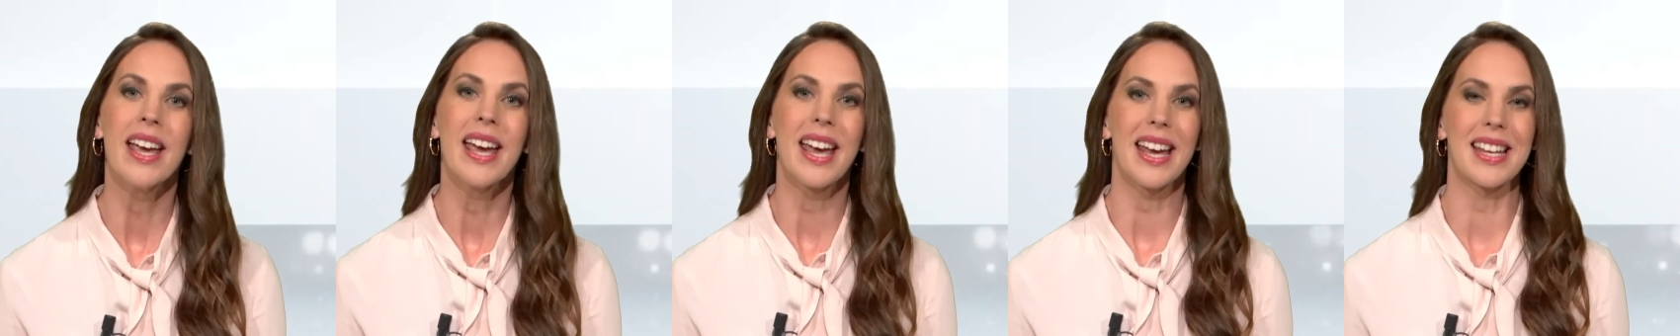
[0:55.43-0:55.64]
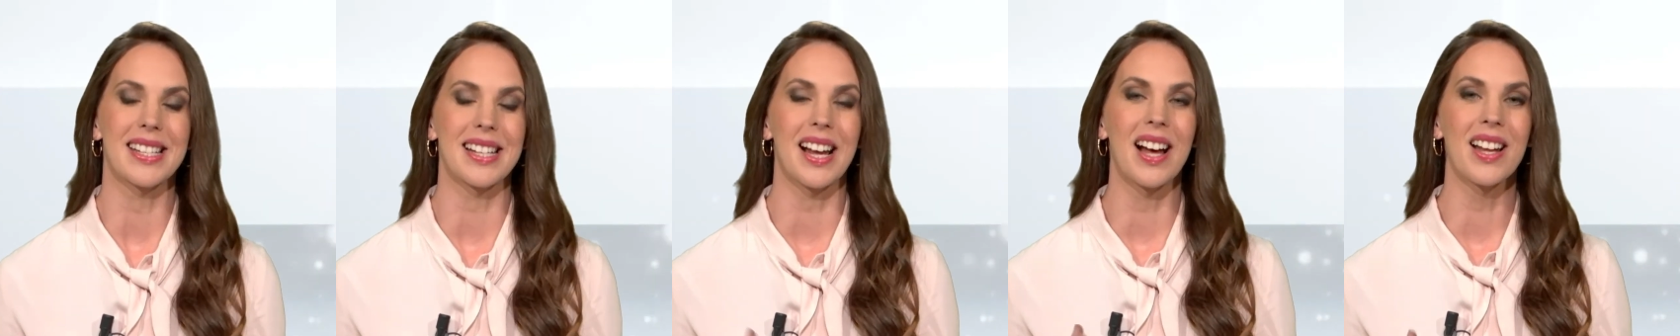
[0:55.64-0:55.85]

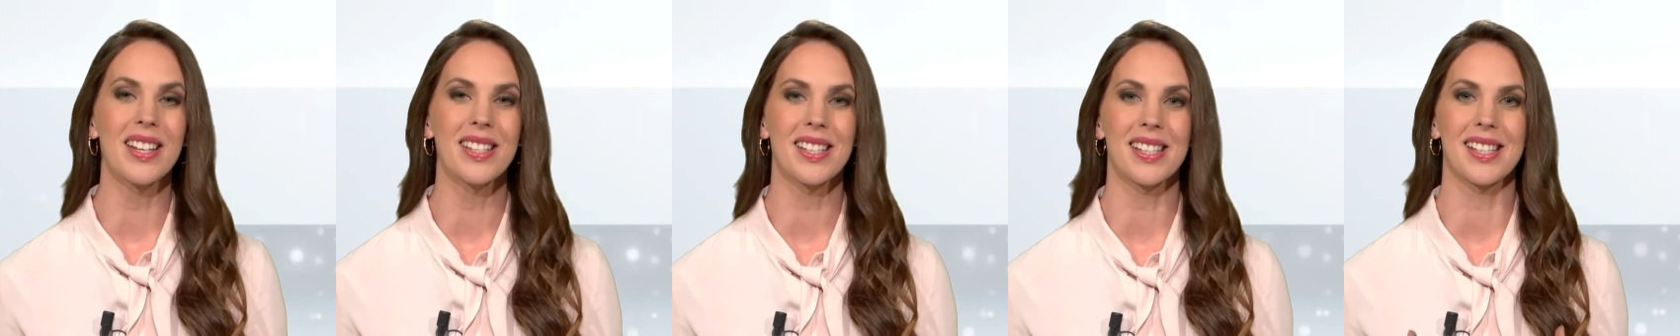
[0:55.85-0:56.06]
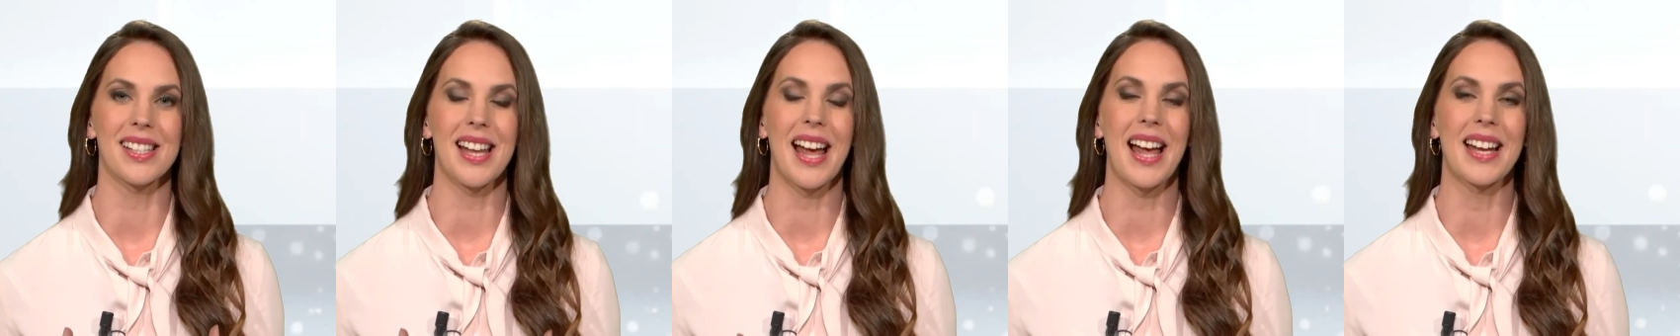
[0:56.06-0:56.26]
is
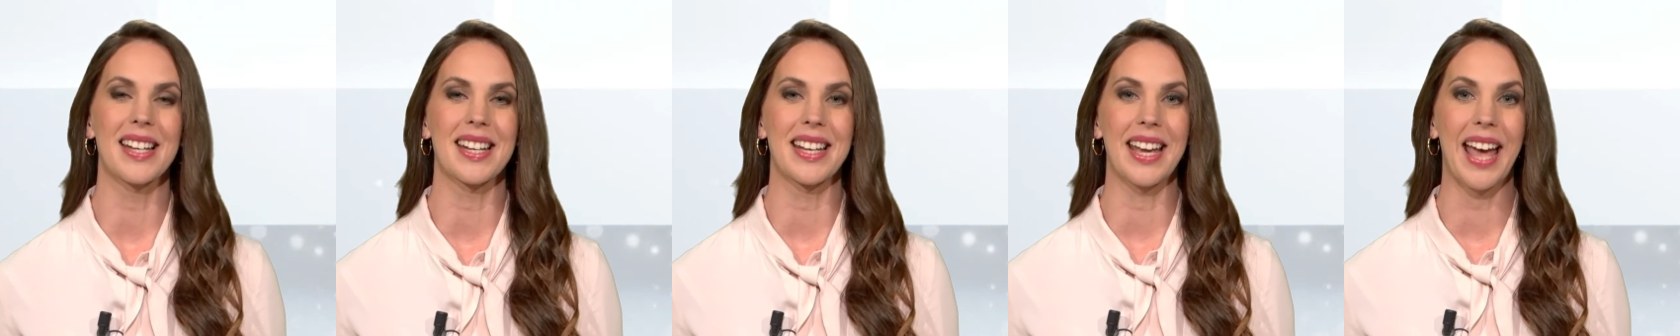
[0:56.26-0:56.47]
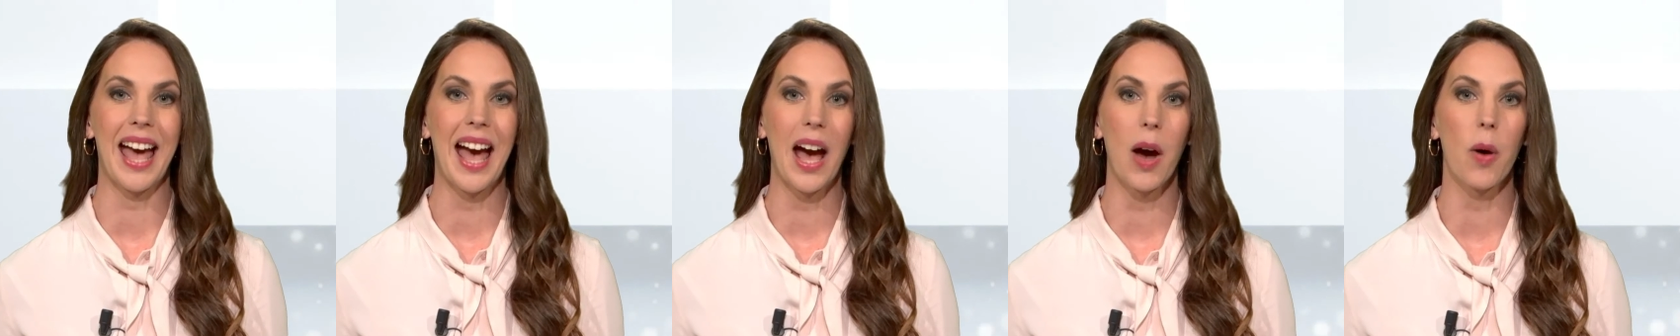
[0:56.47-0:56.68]

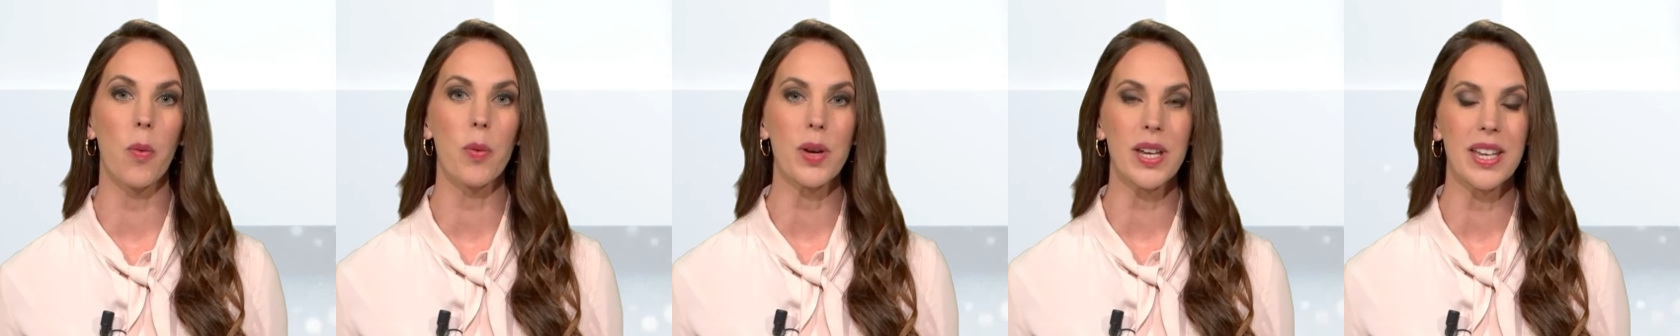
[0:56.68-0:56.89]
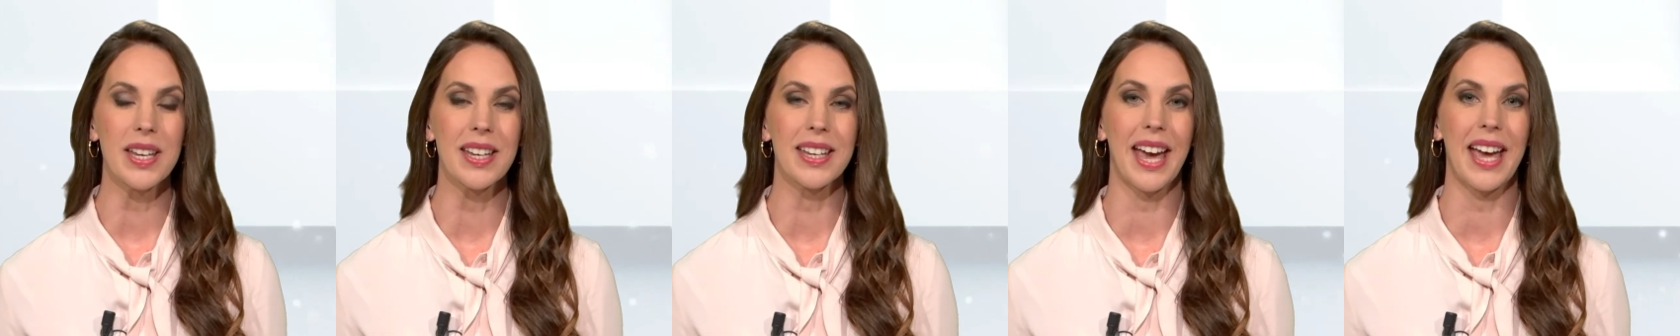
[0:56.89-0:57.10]
understanding how
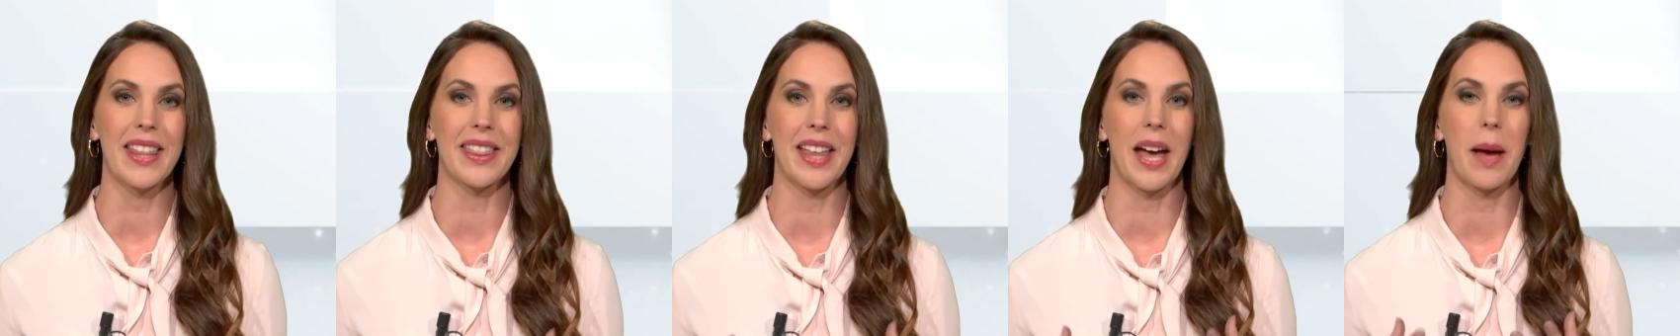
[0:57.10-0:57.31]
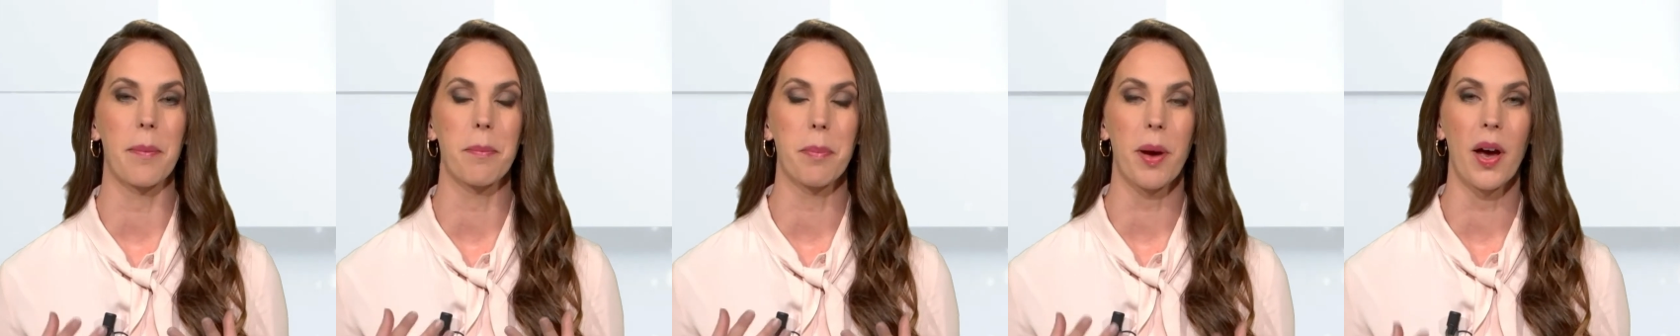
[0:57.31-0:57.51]
we can get
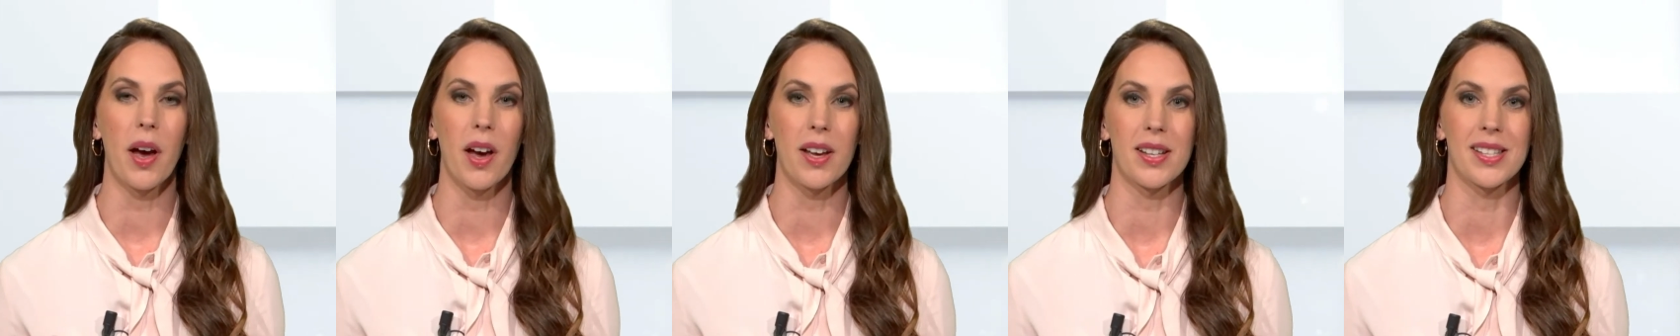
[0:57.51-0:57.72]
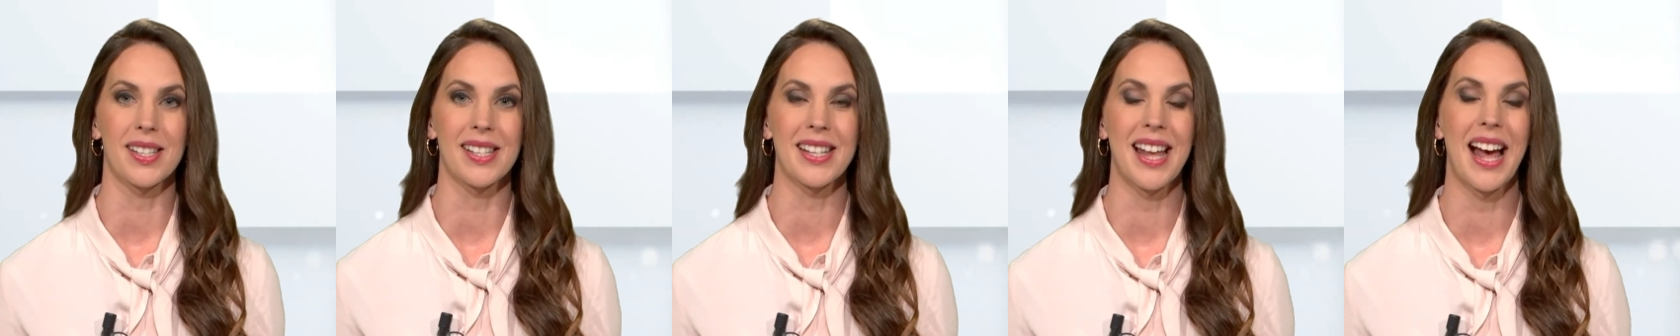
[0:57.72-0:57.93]
that
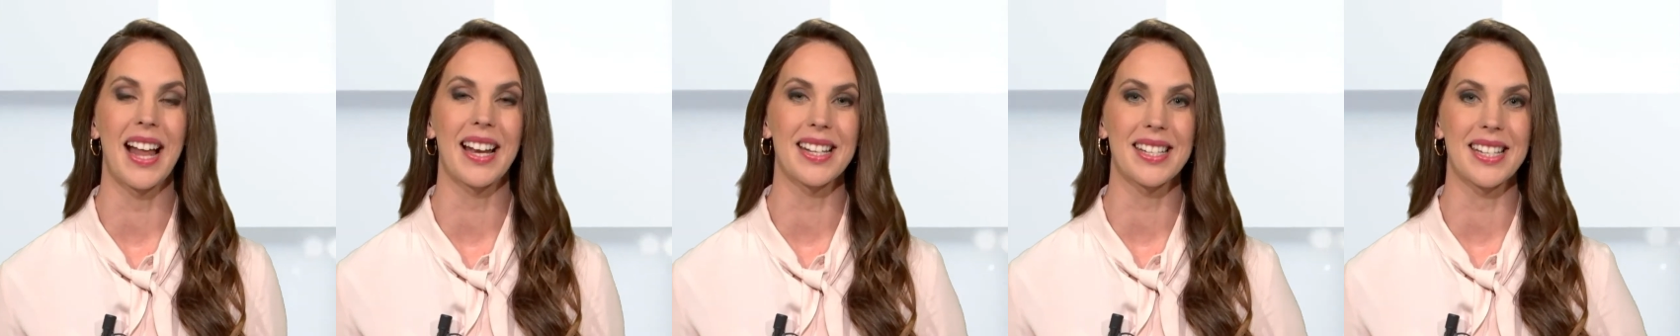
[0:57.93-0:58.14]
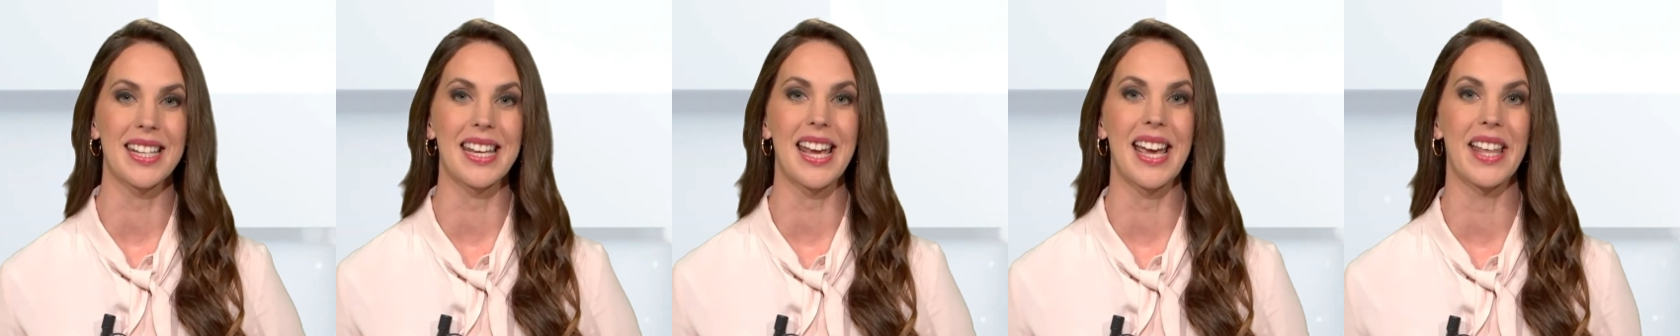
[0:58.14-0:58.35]

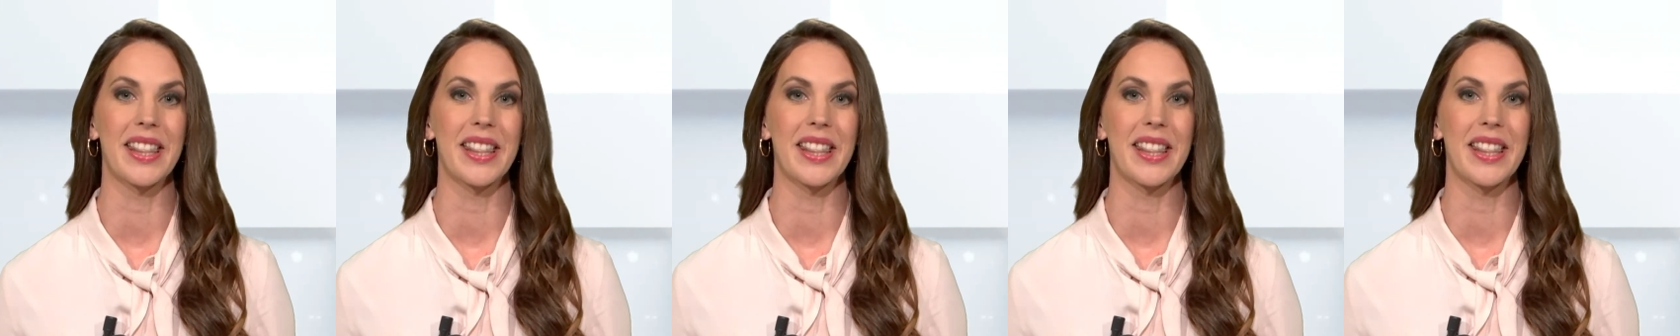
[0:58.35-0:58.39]
personality